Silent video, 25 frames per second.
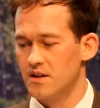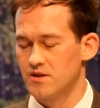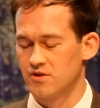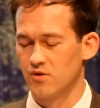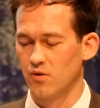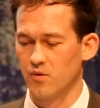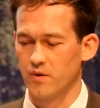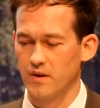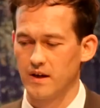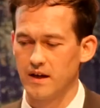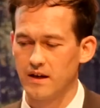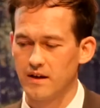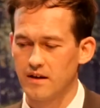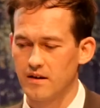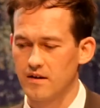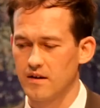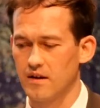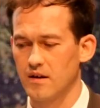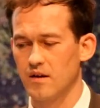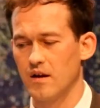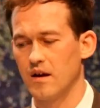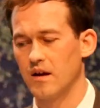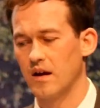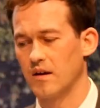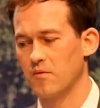So
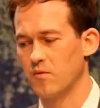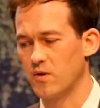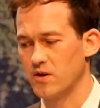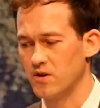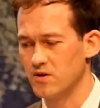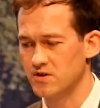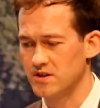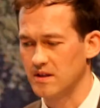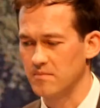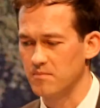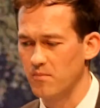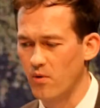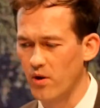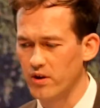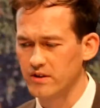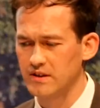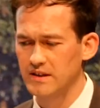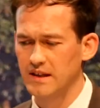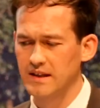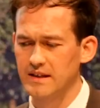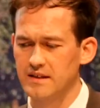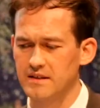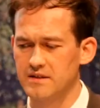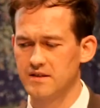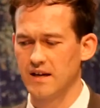here we're using
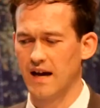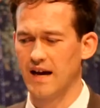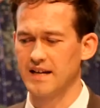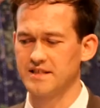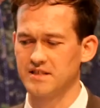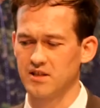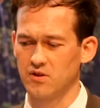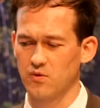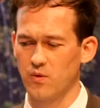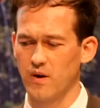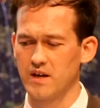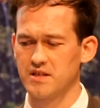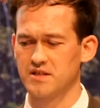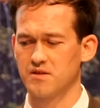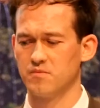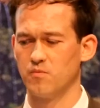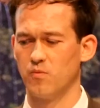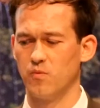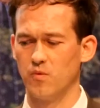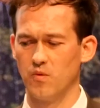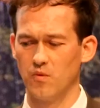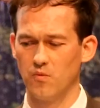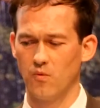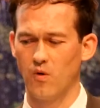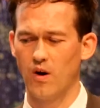modeling to ask the
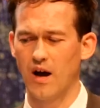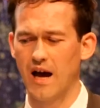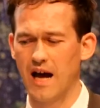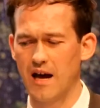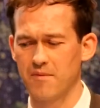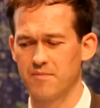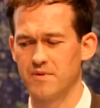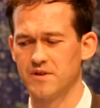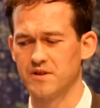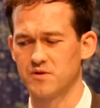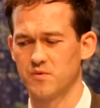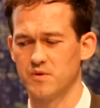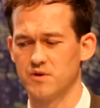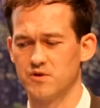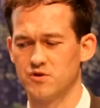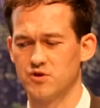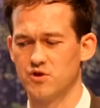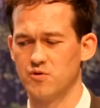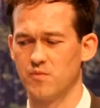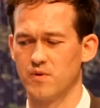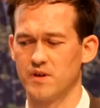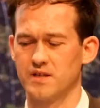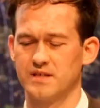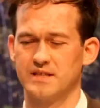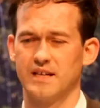question, what happens when
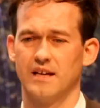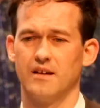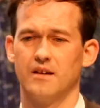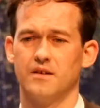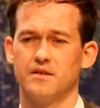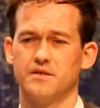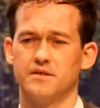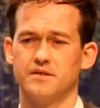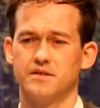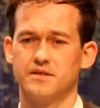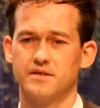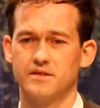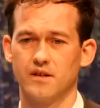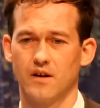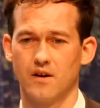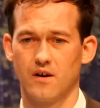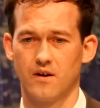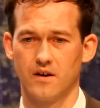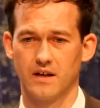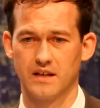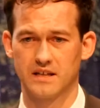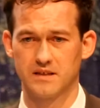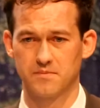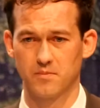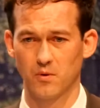tumor cells
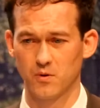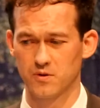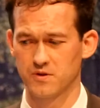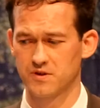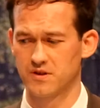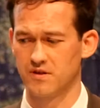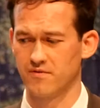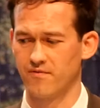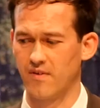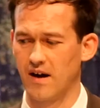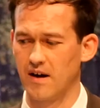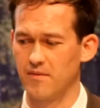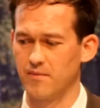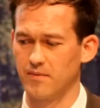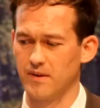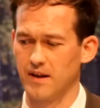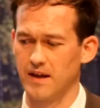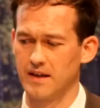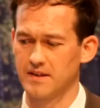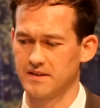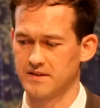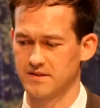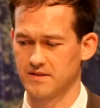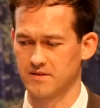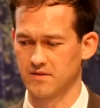are exposed to
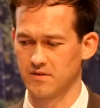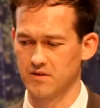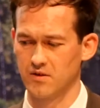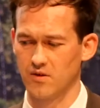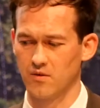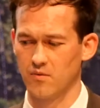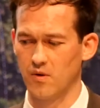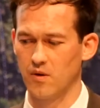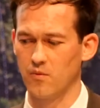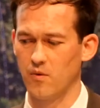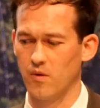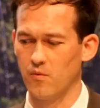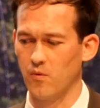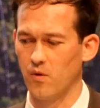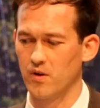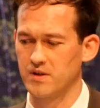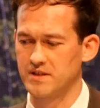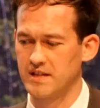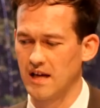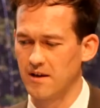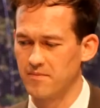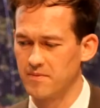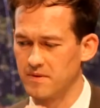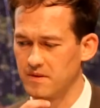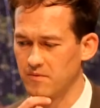fibroblasts?
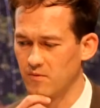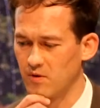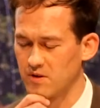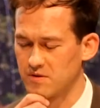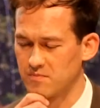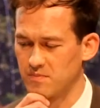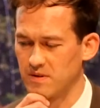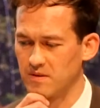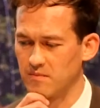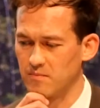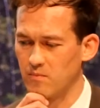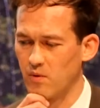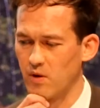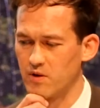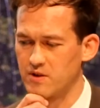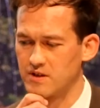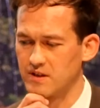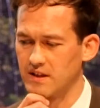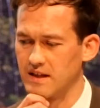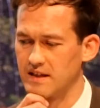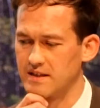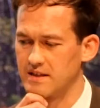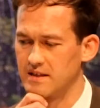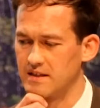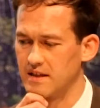What's happening, what's being
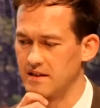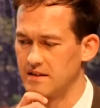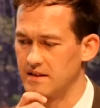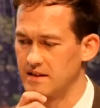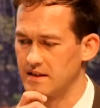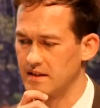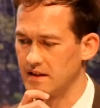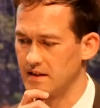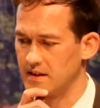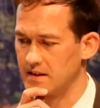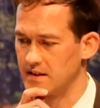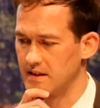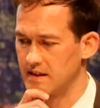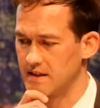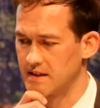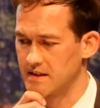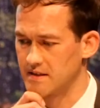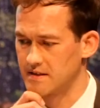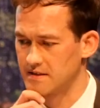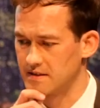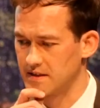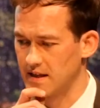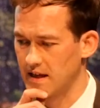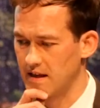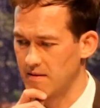modulated in
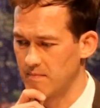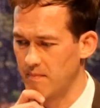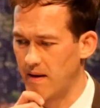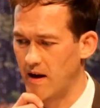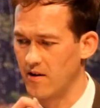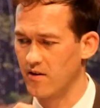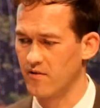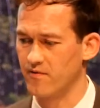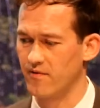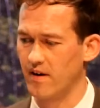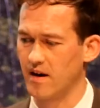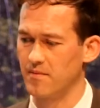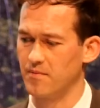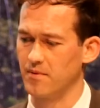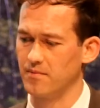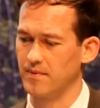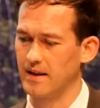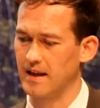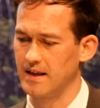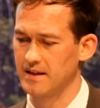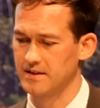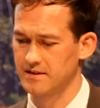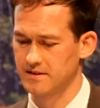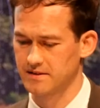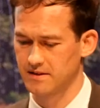these
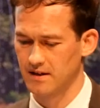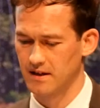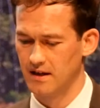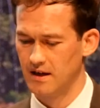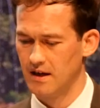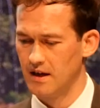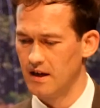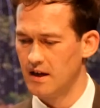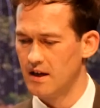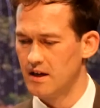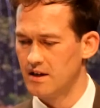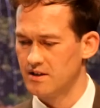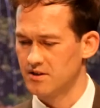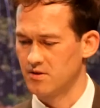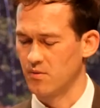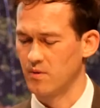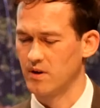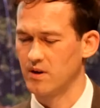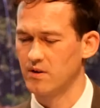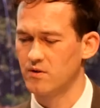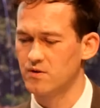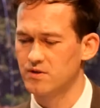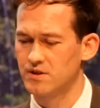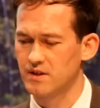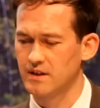myofibroblasts? So
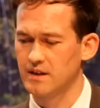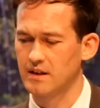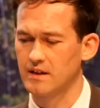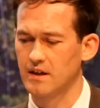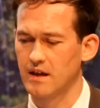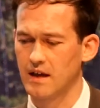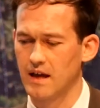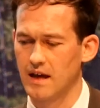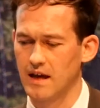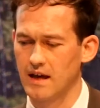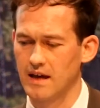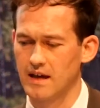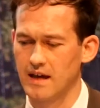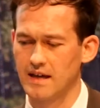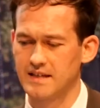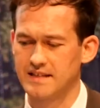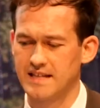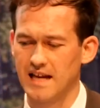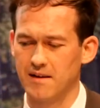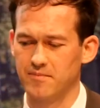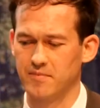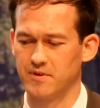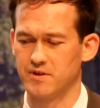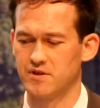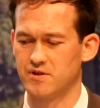we're using
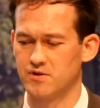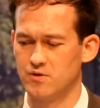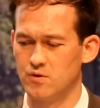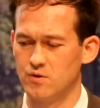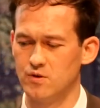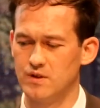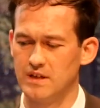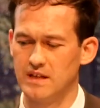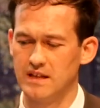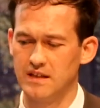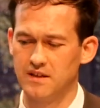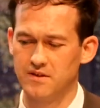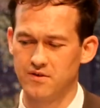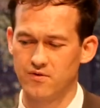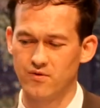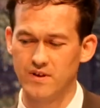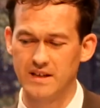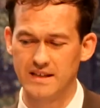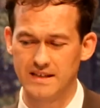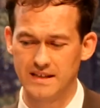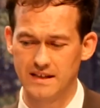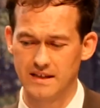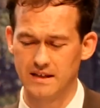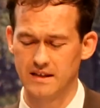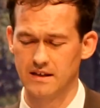established 2D,
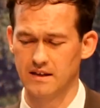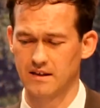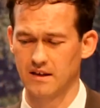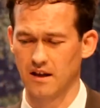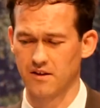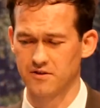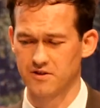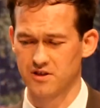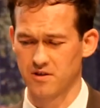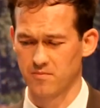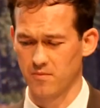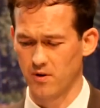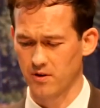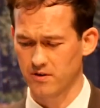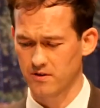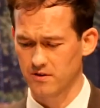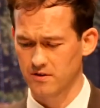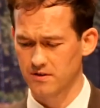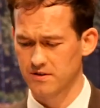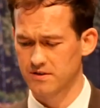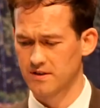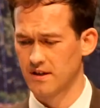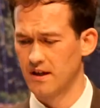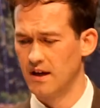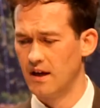3D culture
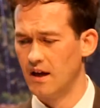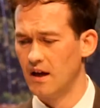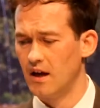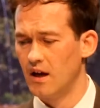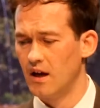models